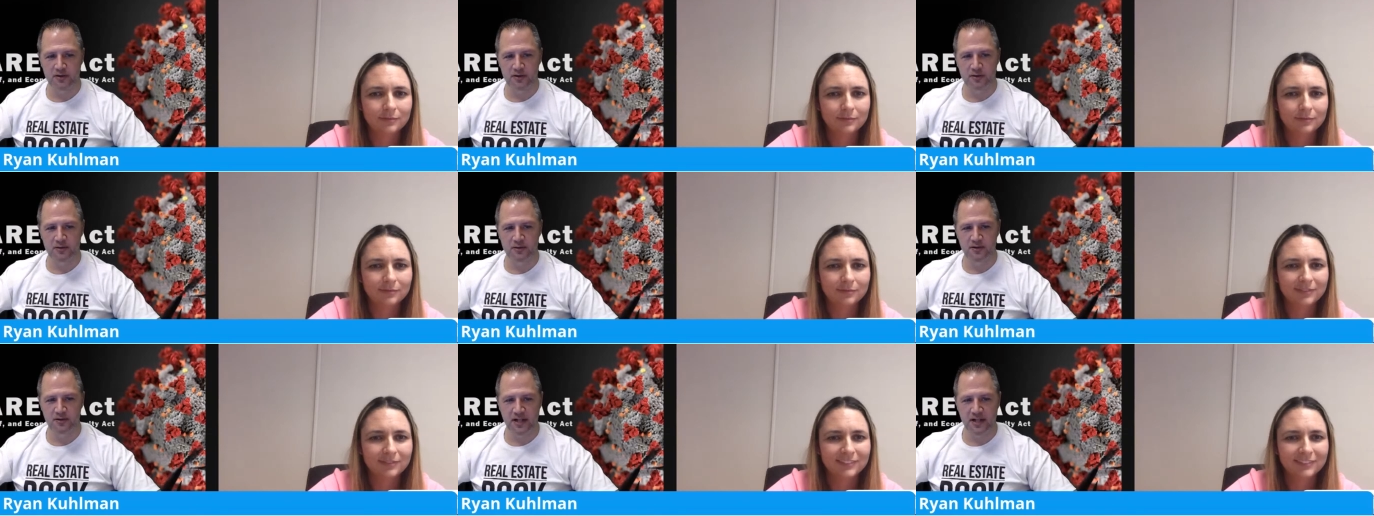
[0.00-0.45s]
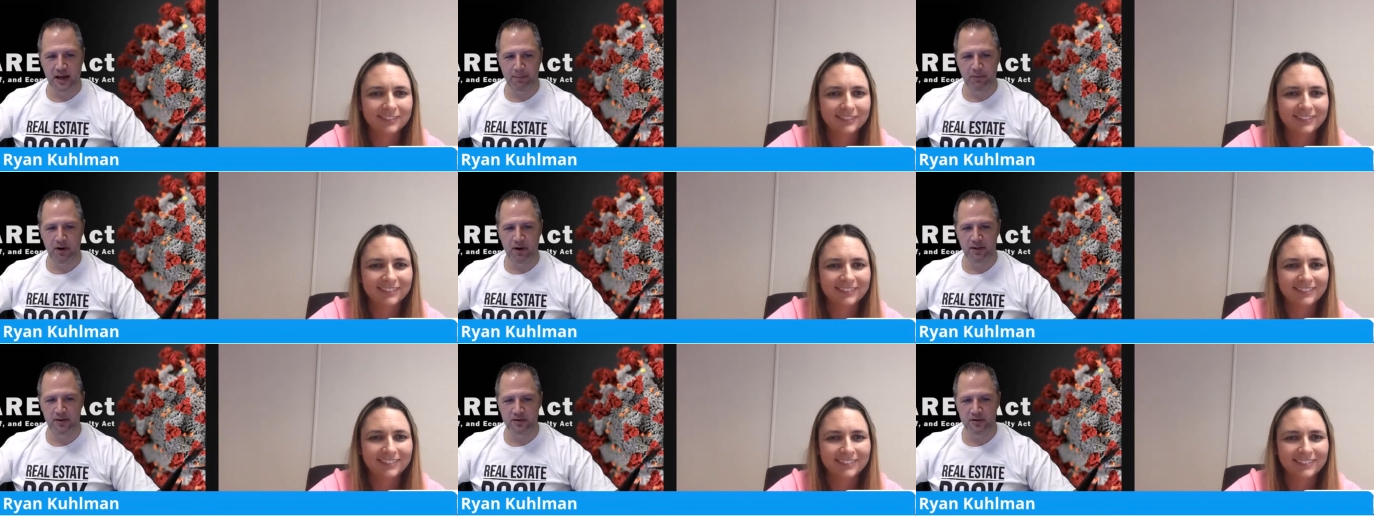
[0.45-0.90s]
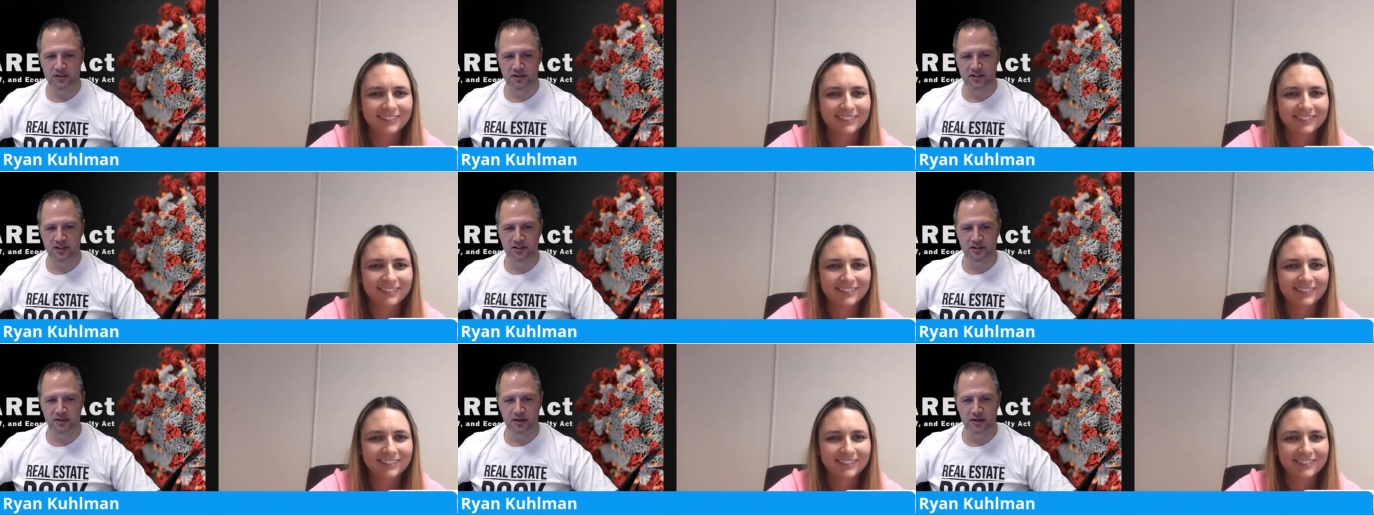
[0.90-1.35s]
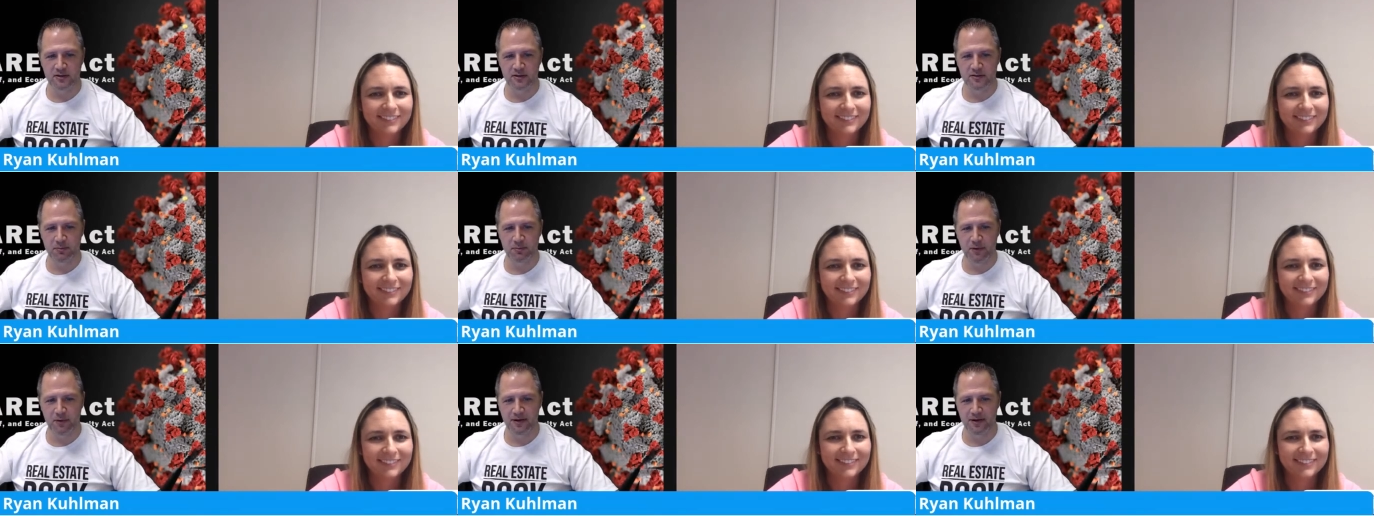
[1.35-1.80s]
Speaker 1: So it's not brother and sister,
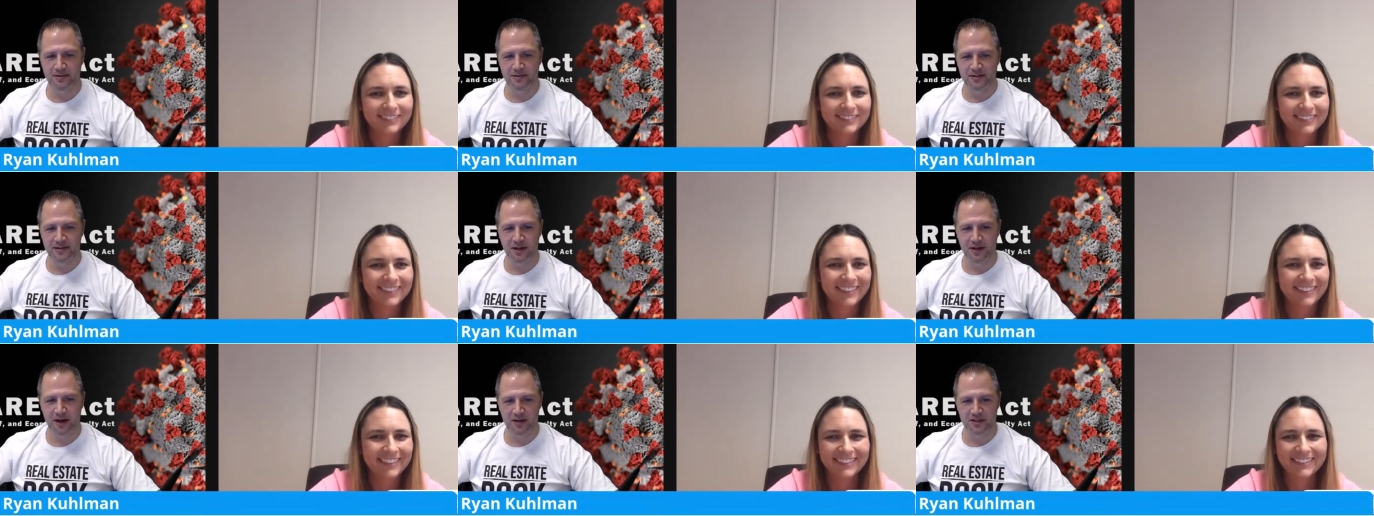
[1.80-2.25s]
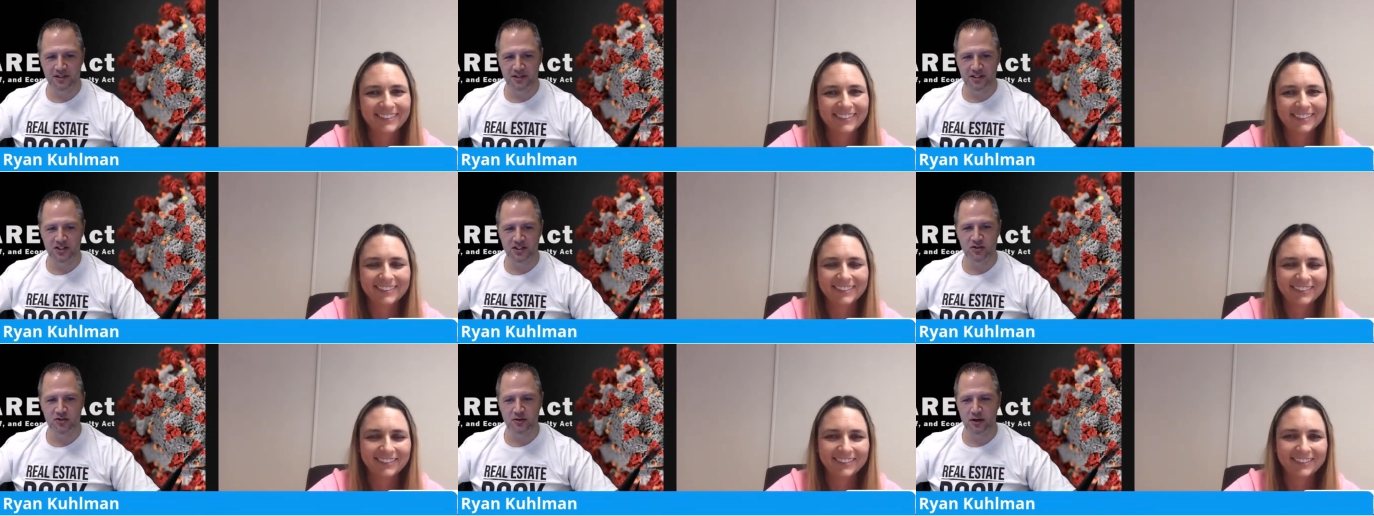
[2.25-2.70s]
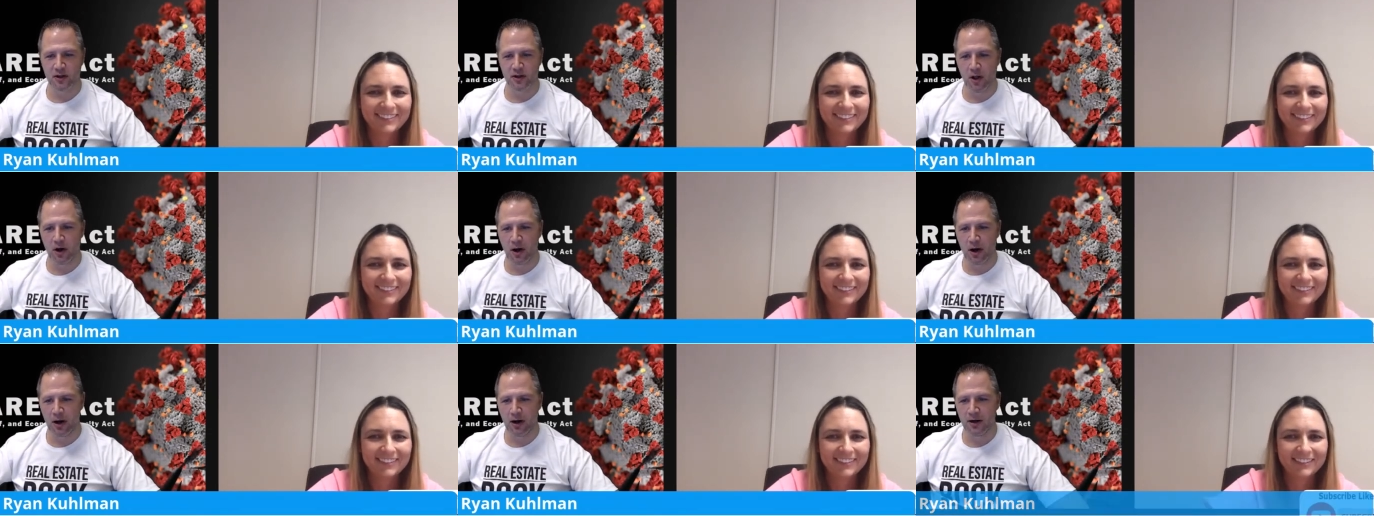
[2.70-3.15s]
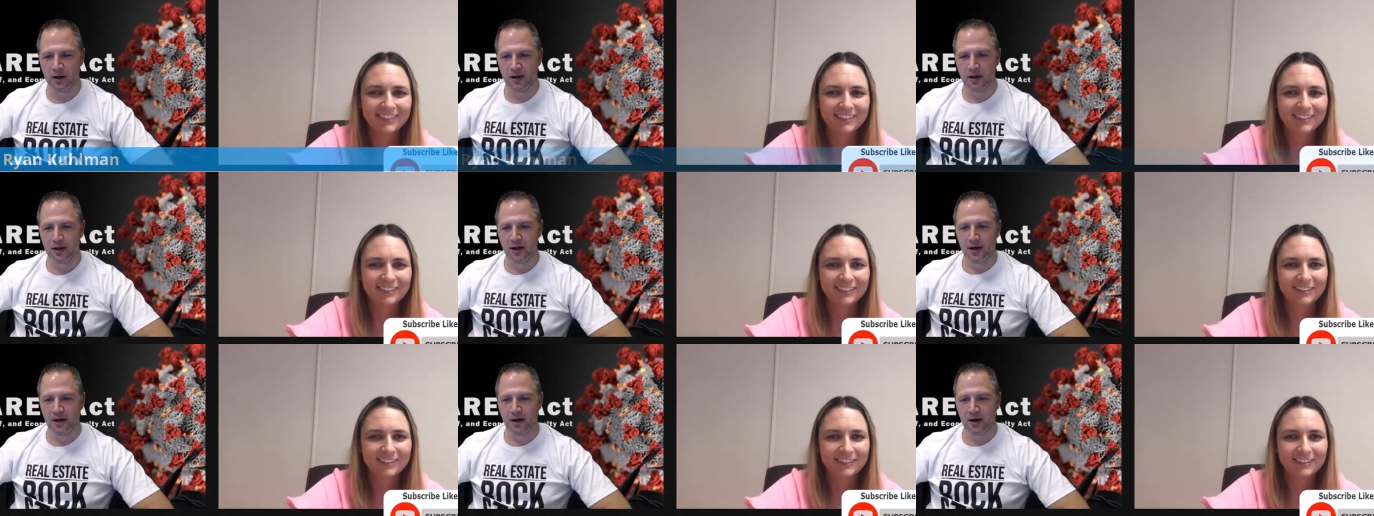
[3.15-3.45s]
it's sister-in-law.